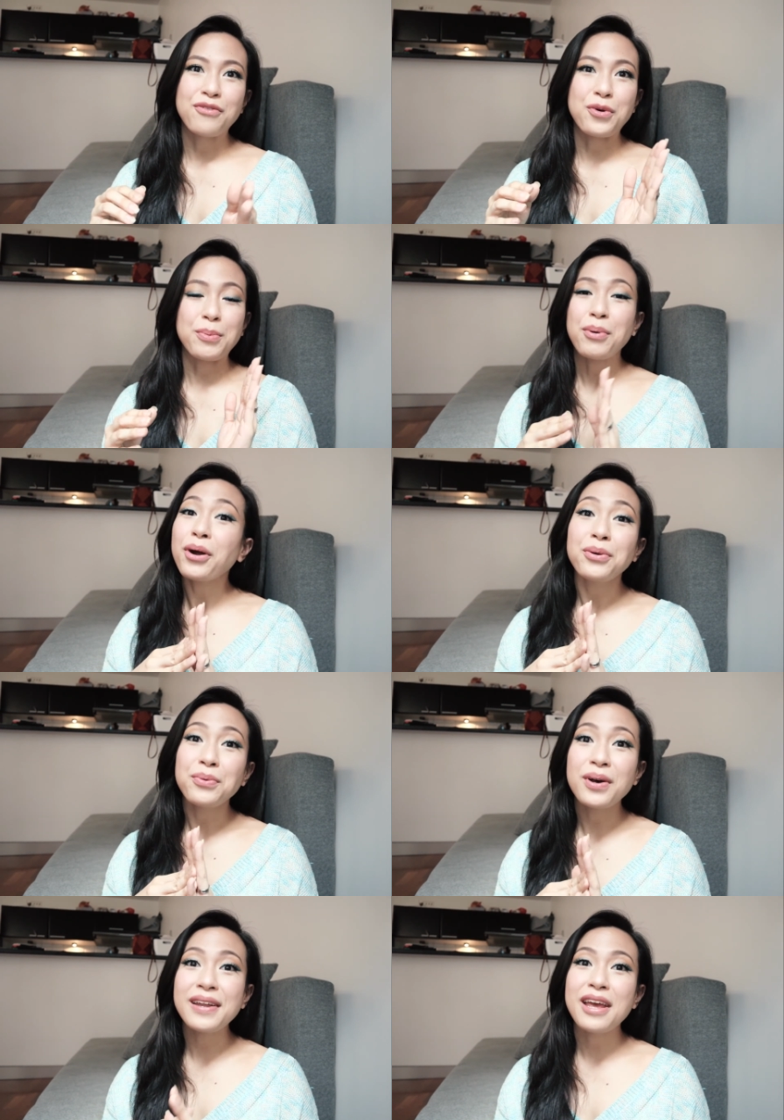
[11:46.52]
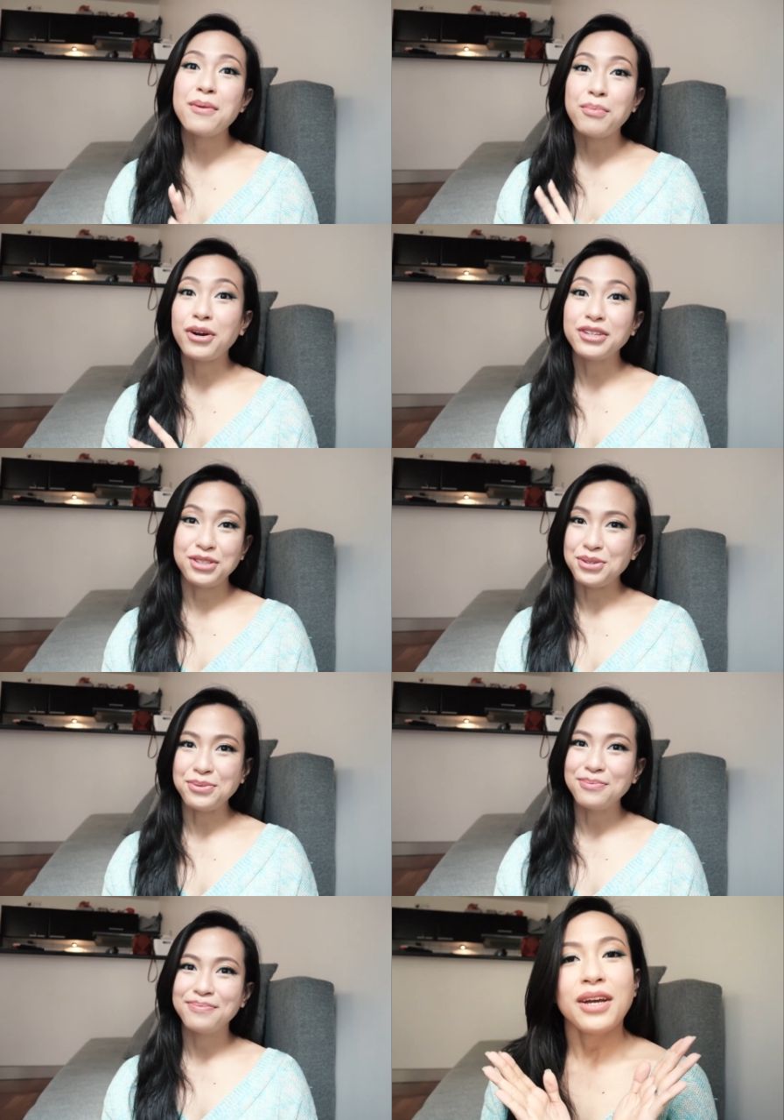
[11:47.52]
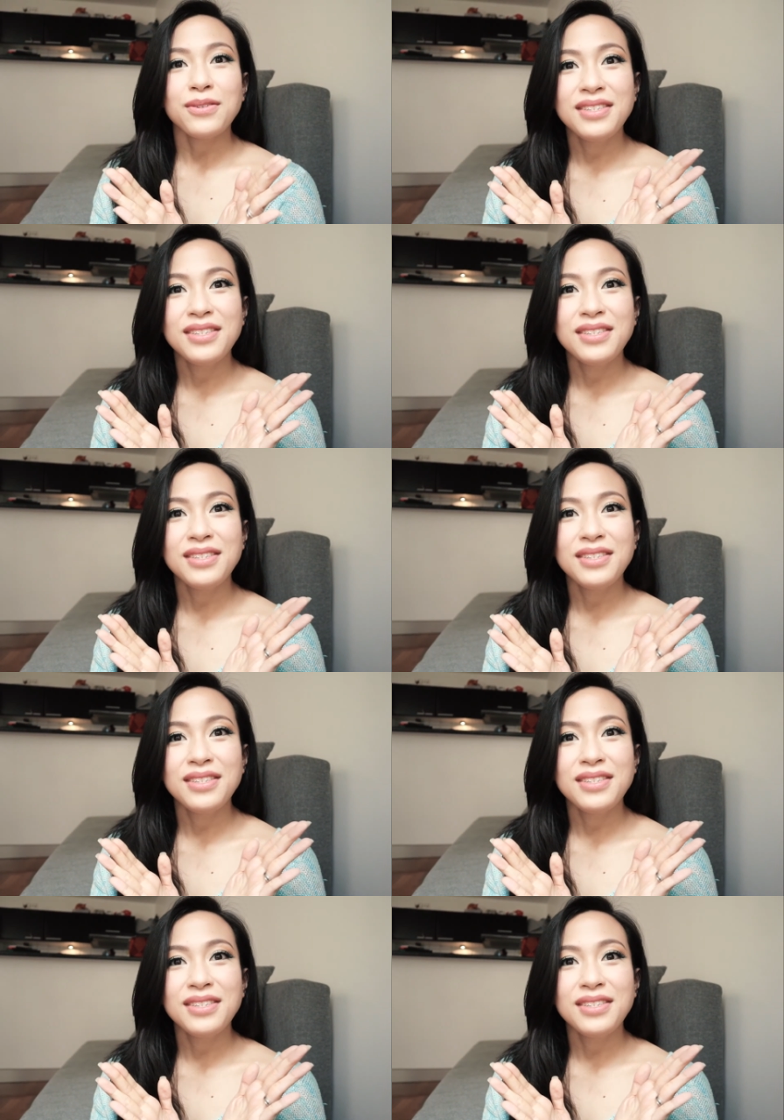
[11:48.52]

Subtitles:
for part 1 and part 2. Now